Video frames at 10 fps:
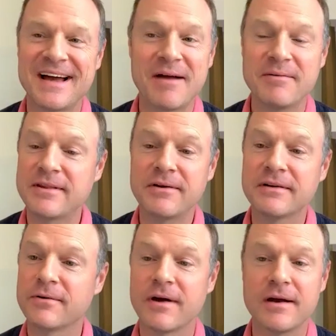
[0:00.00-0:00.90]
I mean, they're
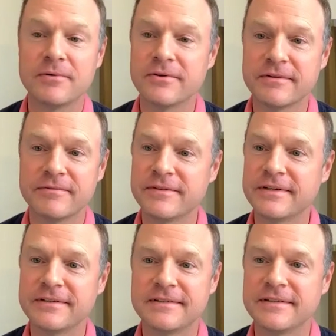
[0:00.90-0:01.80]
incredible.
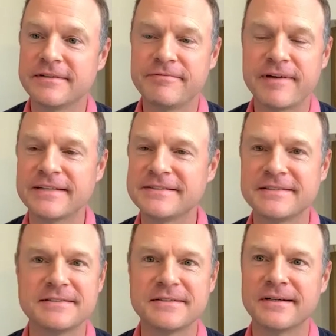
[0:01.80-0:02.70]
The
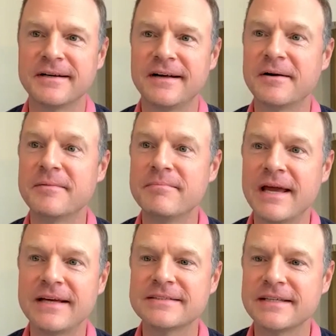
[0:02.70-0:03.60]
Fansons are
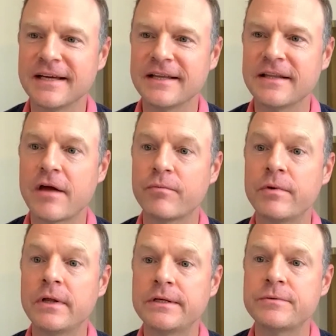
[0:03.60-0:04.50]
amazing, and they
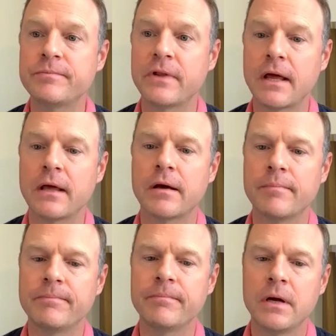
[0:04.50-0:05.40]
really do play
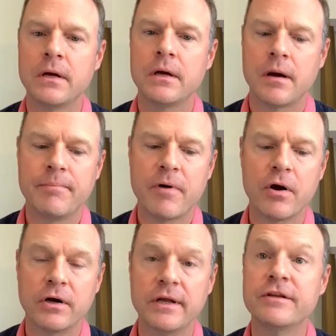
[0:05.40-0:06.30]
a
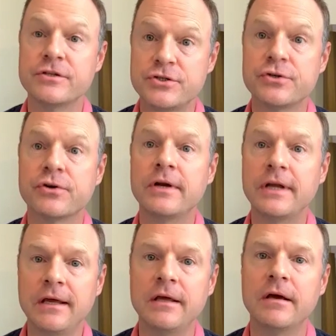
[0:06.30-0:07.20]
part in this
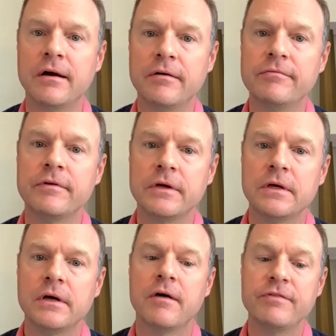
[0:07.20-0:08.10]
journey of
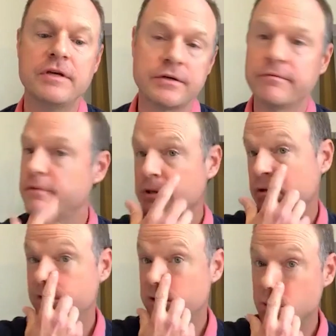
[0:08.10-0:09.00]
each of
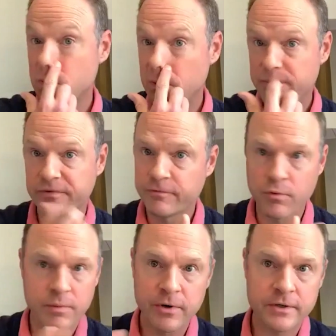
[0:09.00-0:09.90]
individual
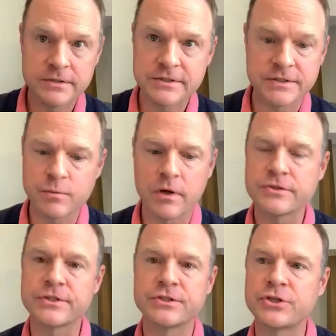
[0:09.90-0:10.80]
performers as well
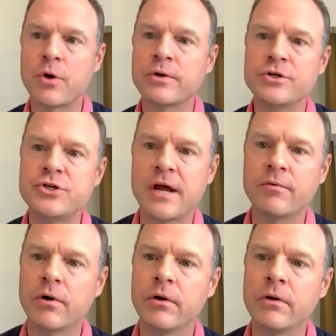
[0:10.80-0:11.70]
as the show in
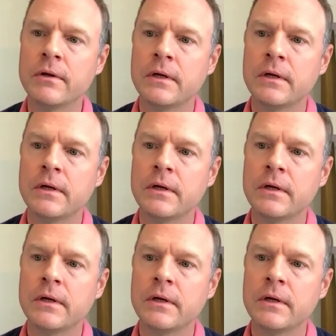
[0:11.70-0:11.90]
general.